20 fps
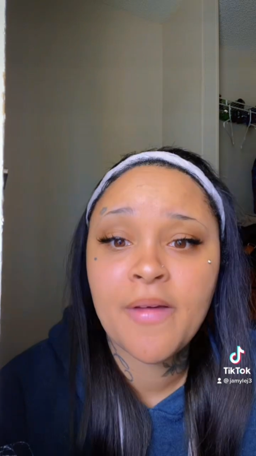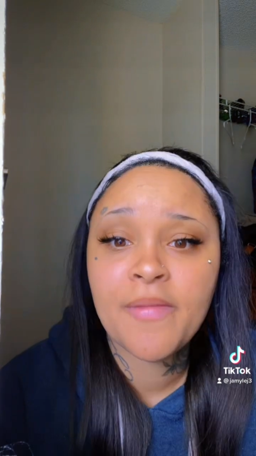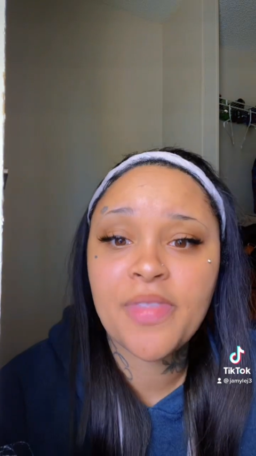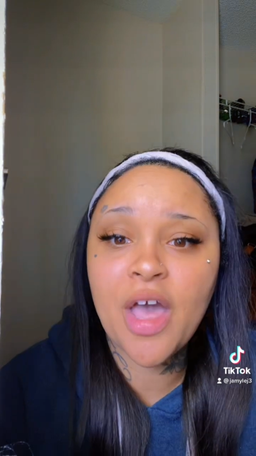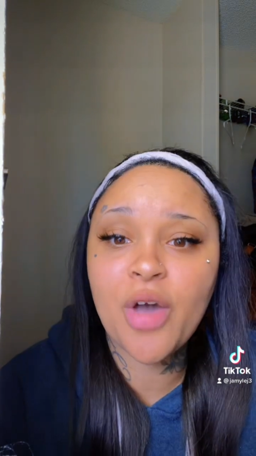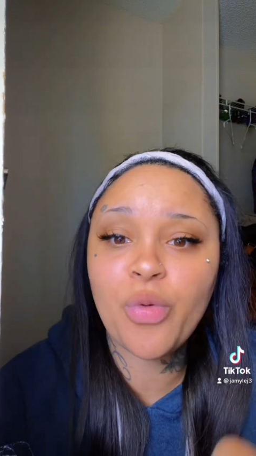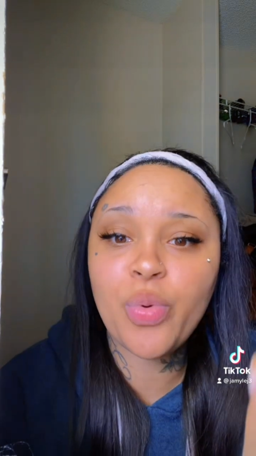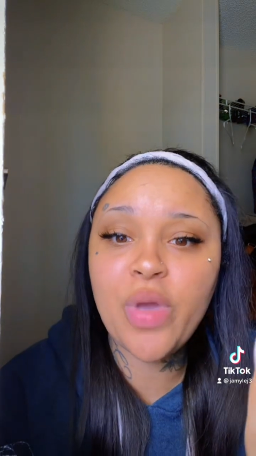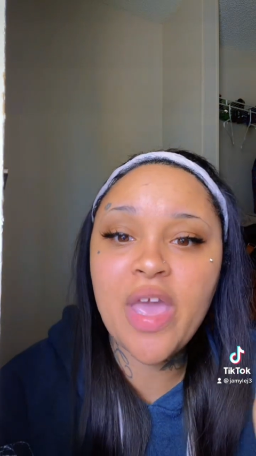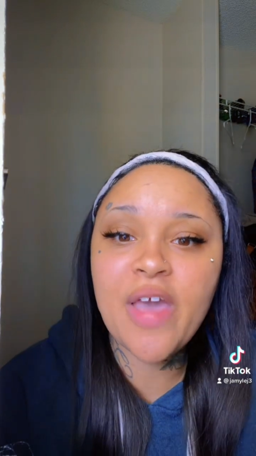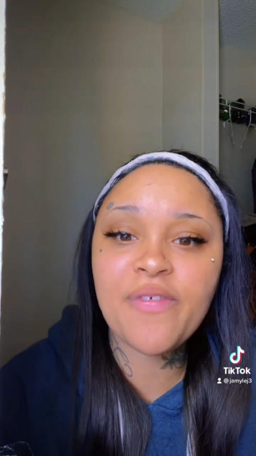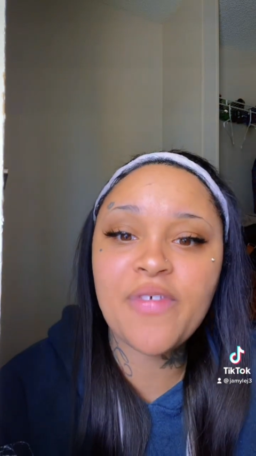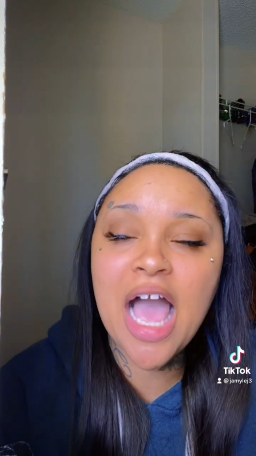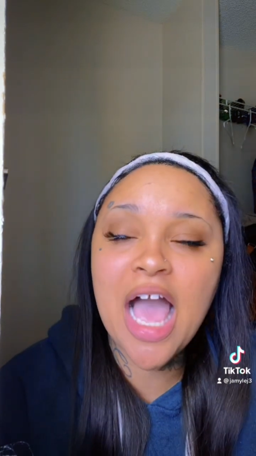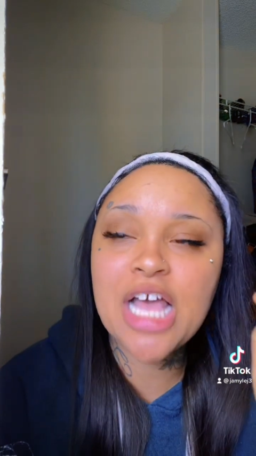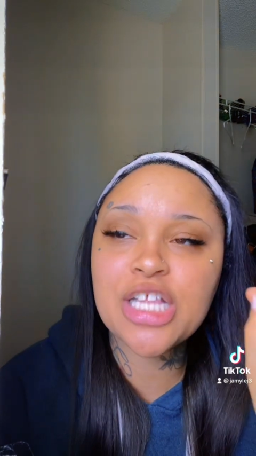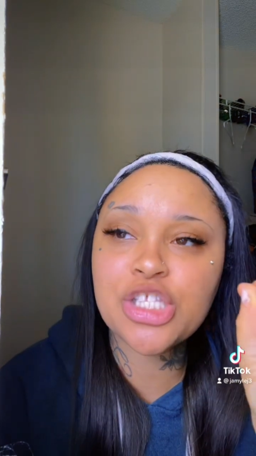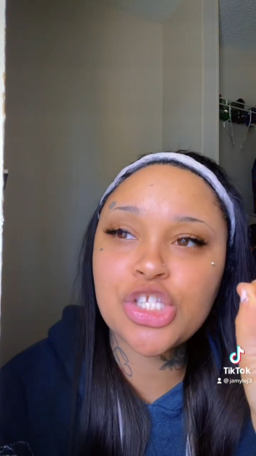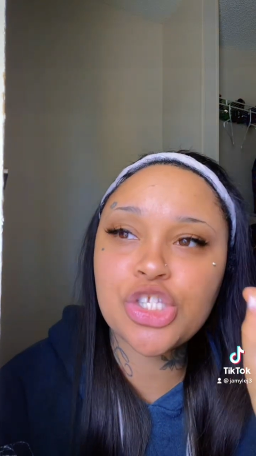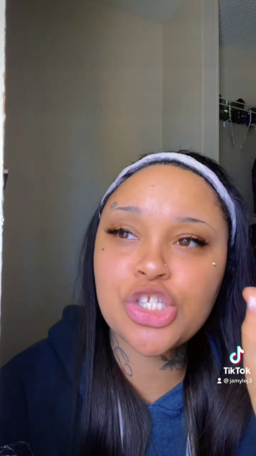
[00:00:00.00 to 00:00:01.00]
That we have
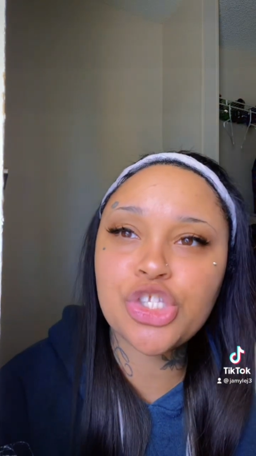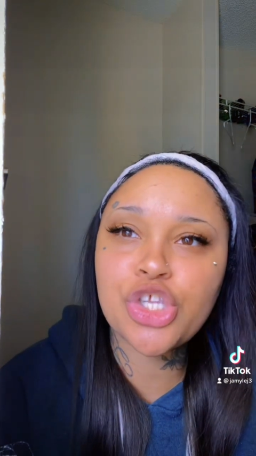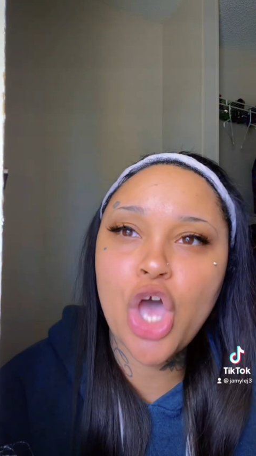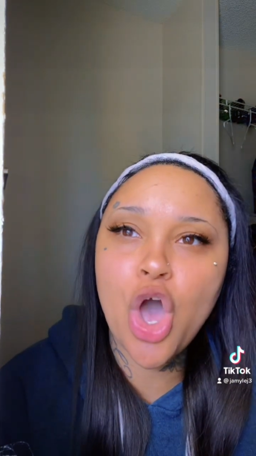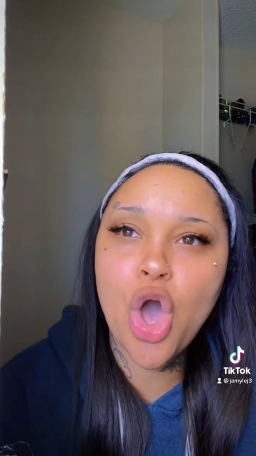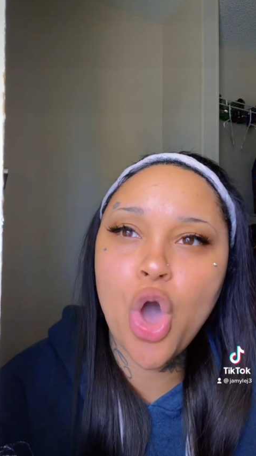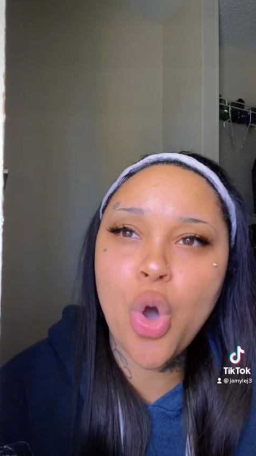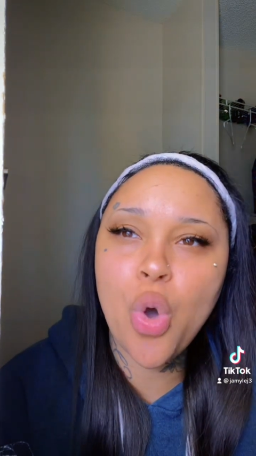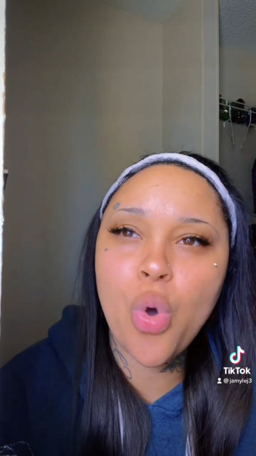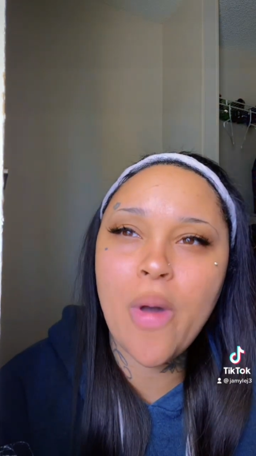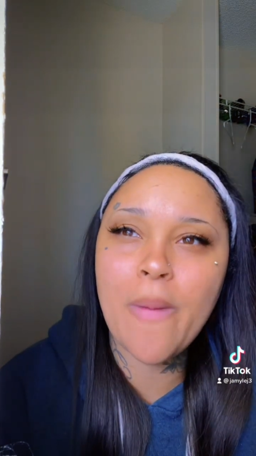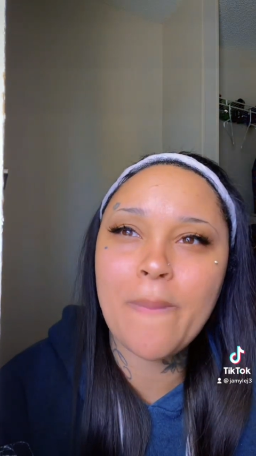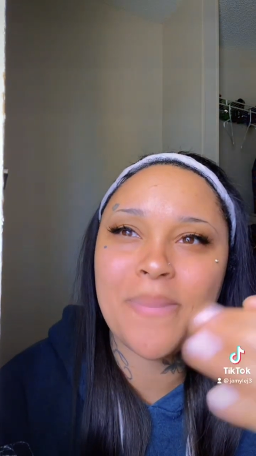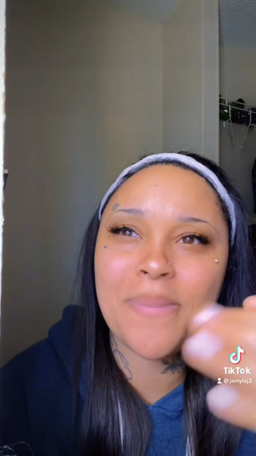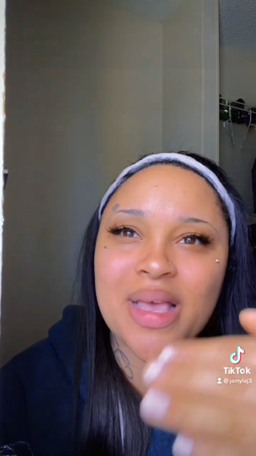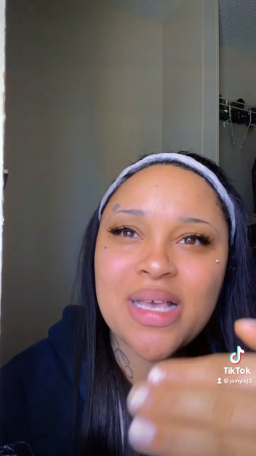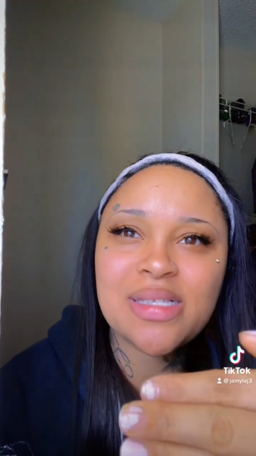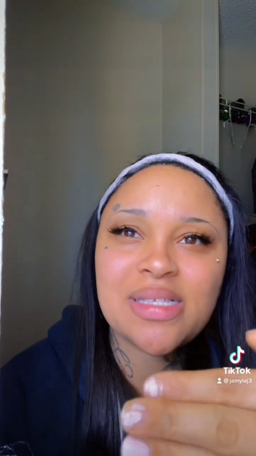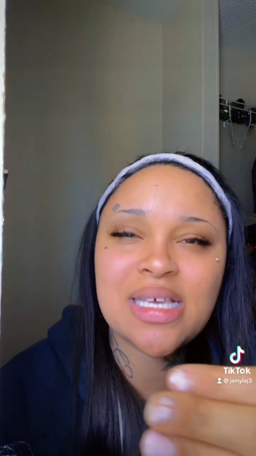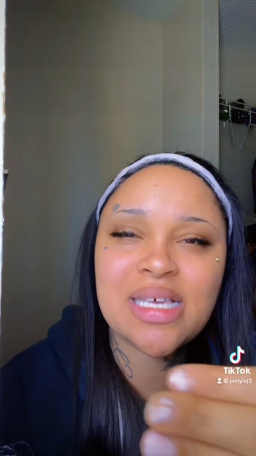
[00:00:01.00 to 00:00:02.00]
gotten so
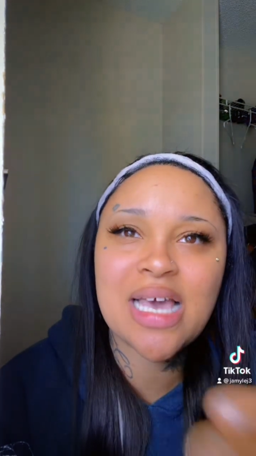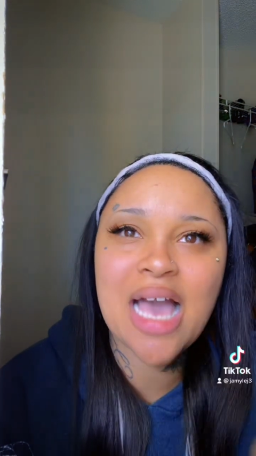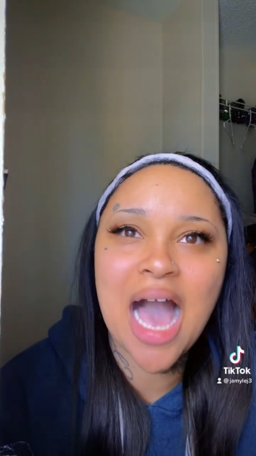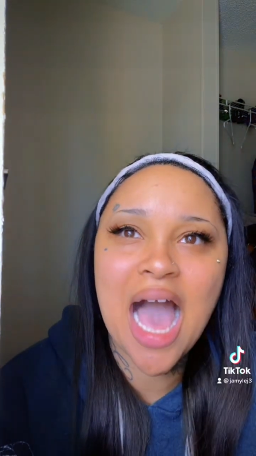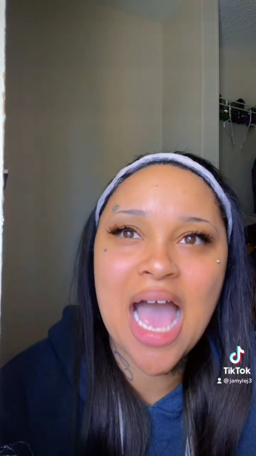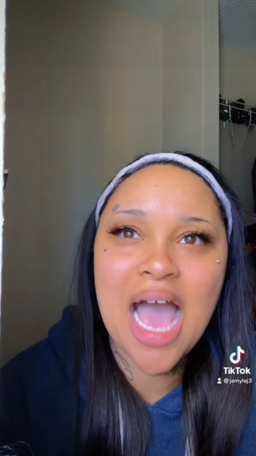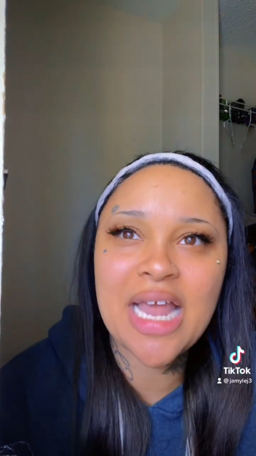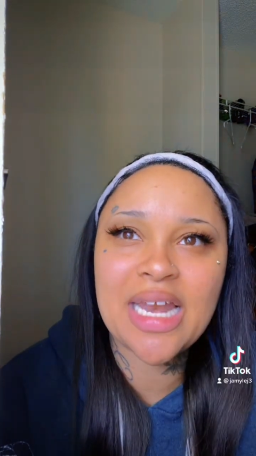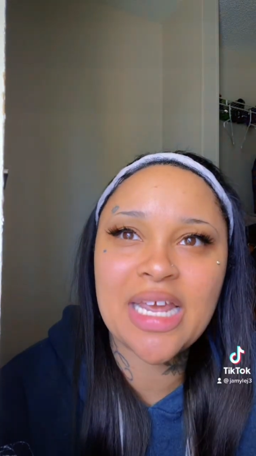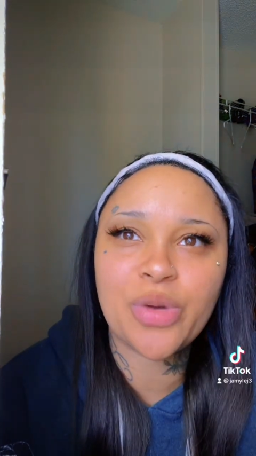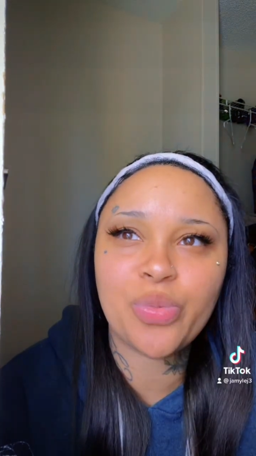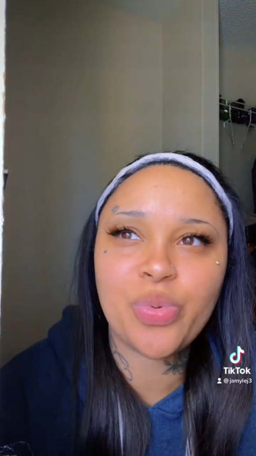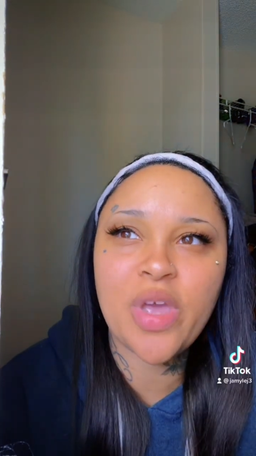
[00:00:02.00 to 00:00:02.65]
misguided.